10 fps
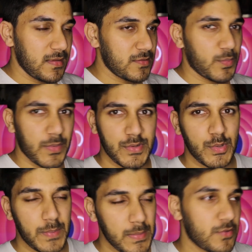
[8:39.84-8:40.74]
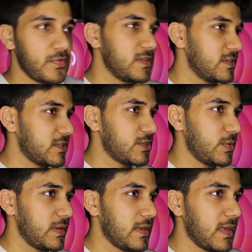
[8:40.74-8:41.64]
So I'll probably do a bit more research into
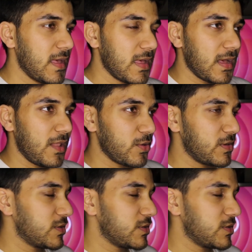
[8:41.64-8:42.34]
it. I'll look